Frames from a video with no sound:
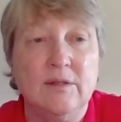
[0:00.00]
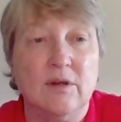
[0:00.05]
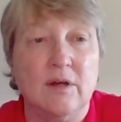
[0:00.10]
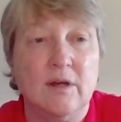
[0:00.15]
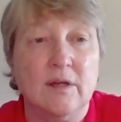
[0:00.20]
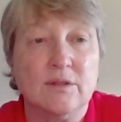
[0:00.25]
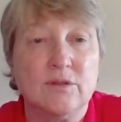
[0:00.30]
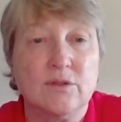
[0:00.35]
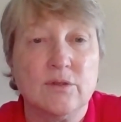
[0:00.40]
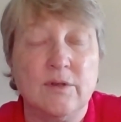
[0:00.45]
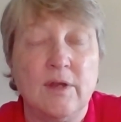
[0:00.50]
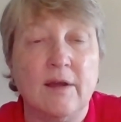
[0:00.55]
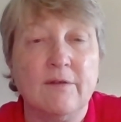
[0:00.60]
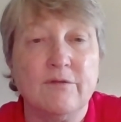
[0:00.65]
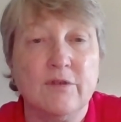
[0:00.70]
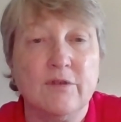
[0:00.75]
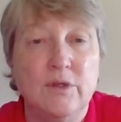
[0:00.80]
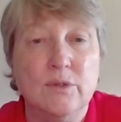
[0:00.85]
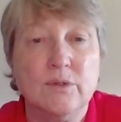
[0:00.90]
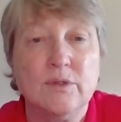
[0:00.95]
dogs or
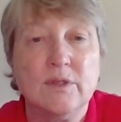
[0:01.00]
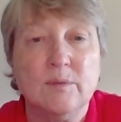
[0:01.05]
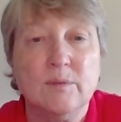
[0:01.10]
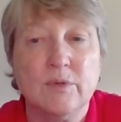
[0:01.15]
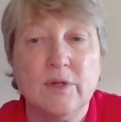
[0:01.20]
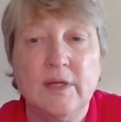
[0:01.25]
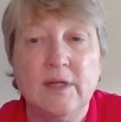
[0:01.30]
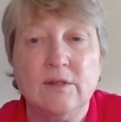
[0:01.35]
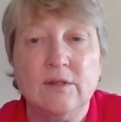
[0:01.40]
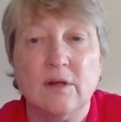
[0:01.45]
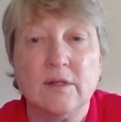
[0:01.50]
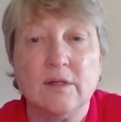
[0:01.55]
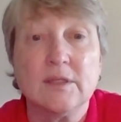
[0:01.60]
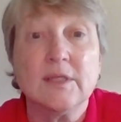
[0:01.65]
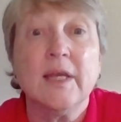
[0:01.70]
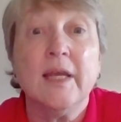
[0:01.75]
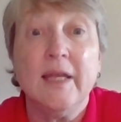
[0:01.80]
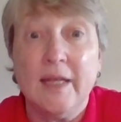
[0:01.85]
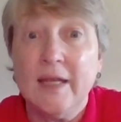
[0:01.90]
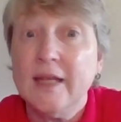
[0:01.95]
not for use in breeding dogs,
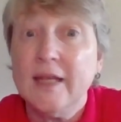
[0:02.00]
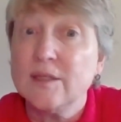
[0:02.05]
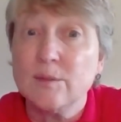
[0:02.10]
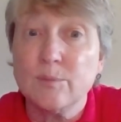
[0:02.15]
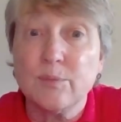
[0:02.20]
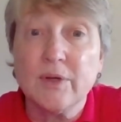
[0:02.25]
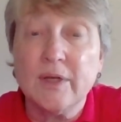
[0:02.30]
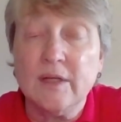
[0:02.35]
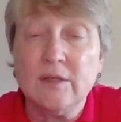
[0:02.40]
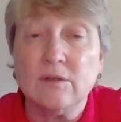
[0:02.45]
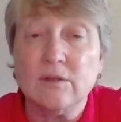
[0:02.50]
he's a breeding